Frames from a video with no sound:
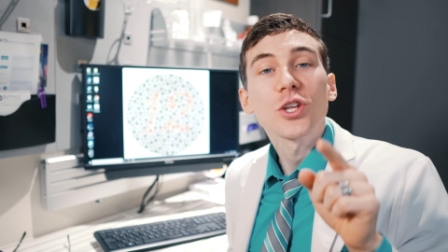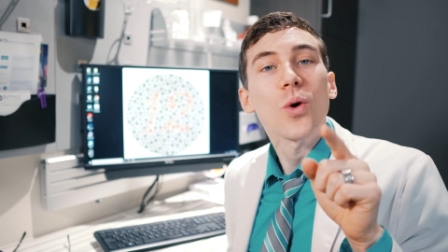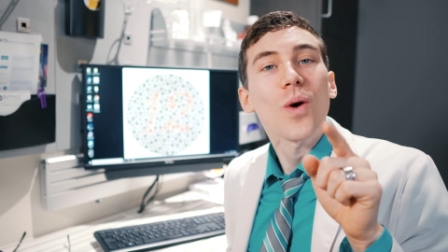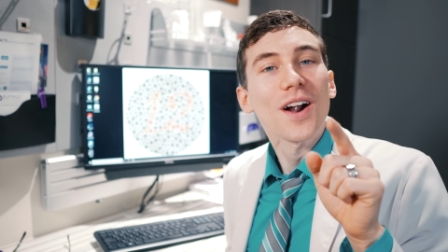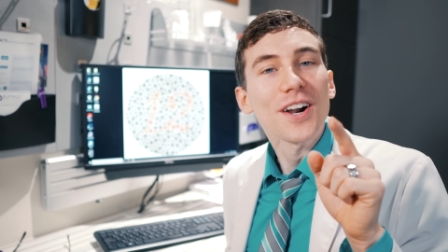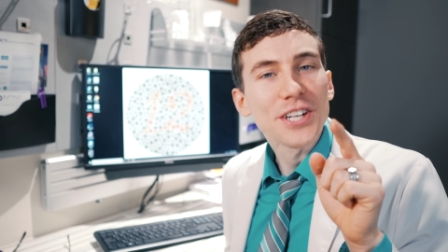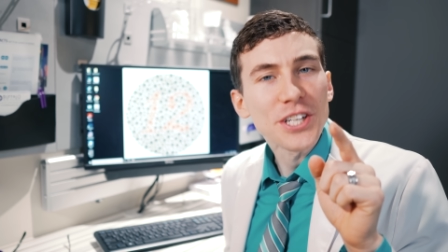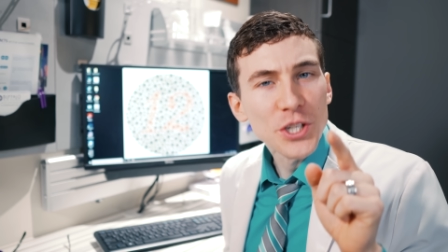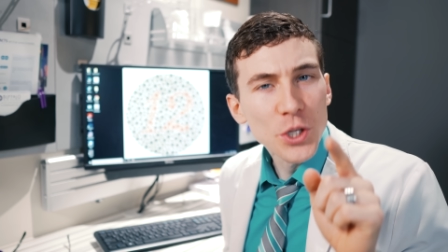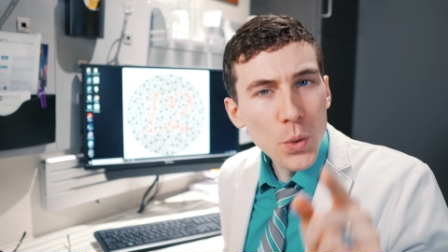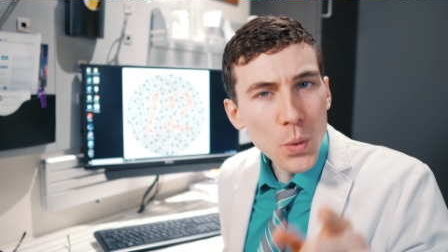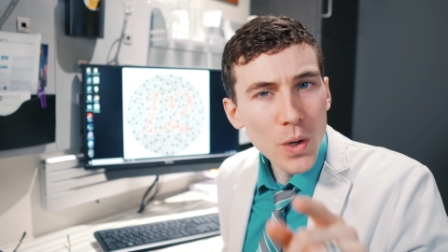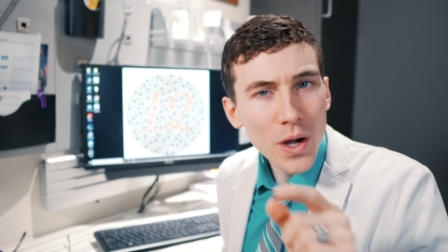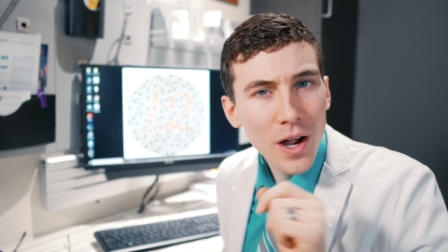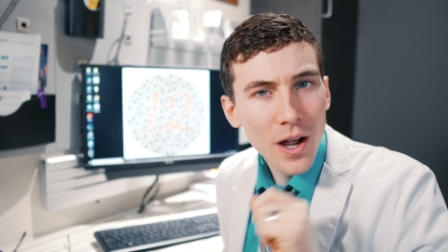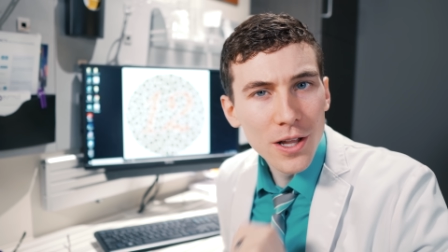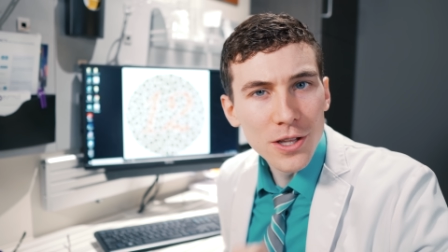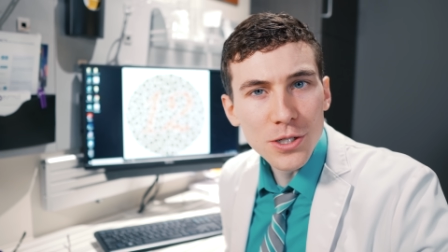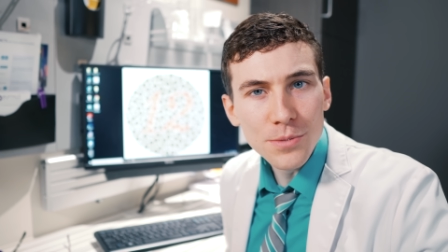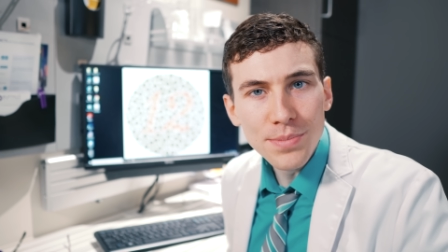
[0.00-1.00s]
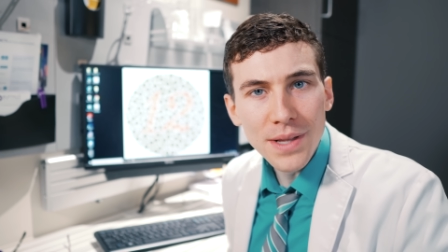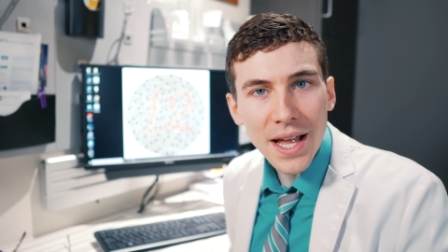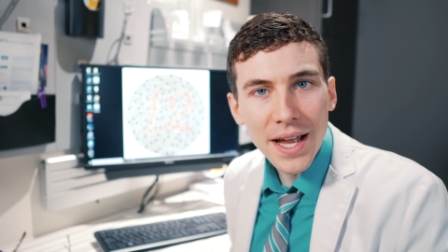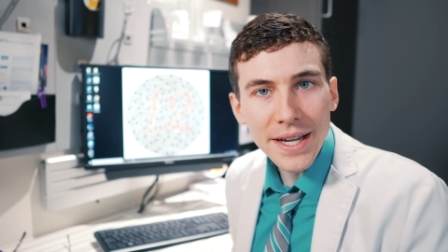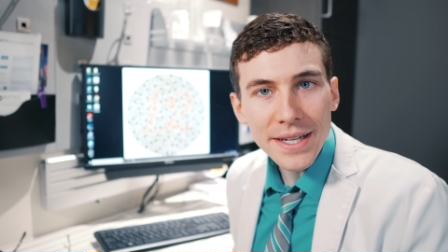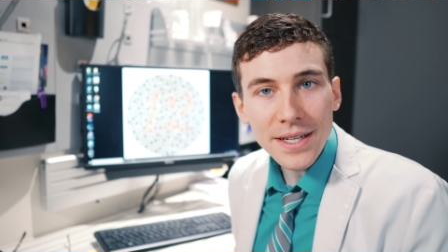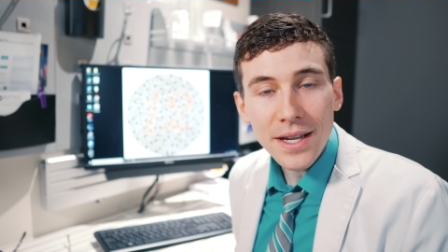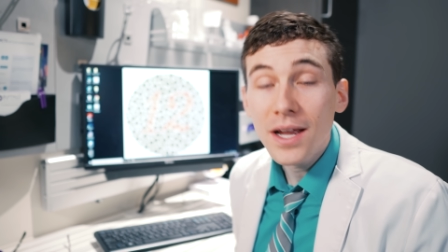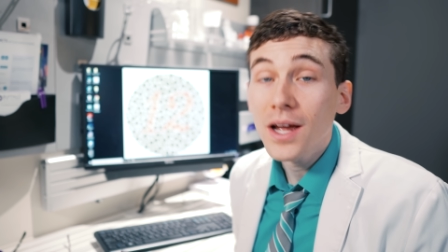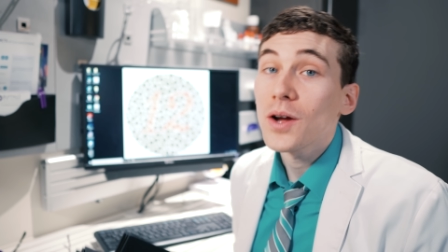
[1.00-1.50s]
So are you
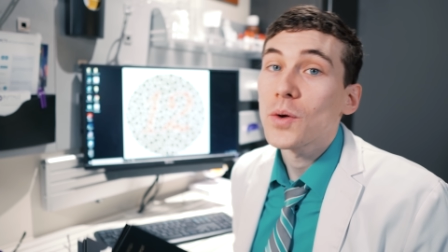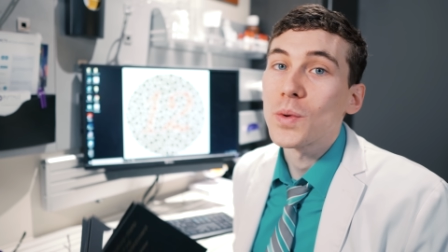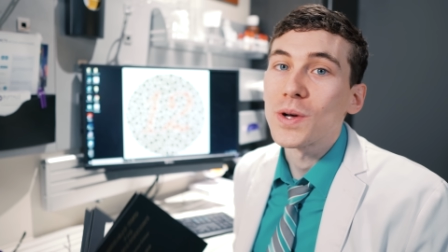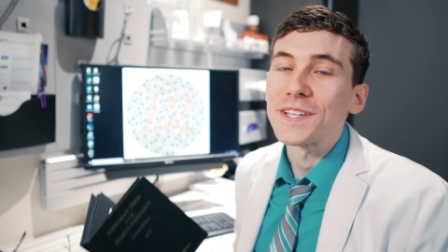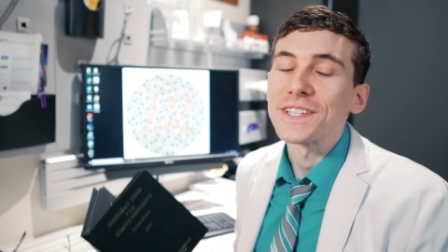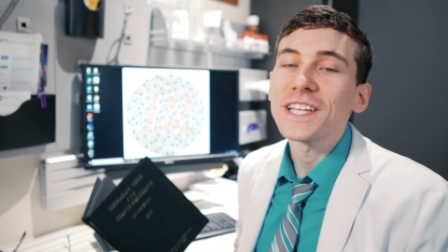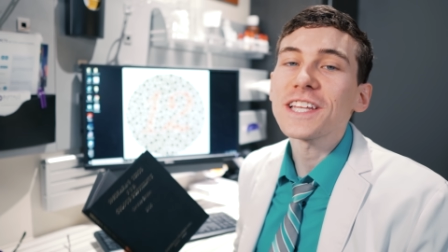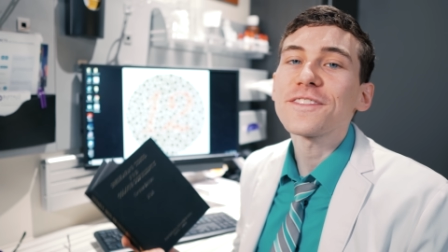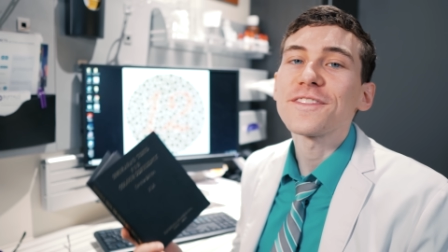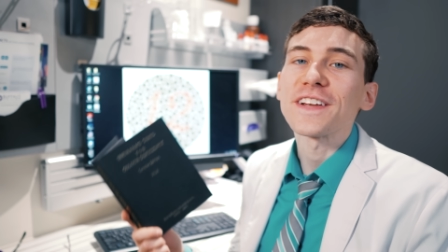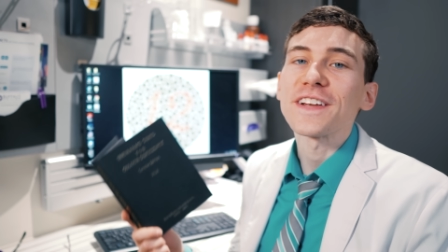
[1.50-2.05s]
colorblind? Well, in this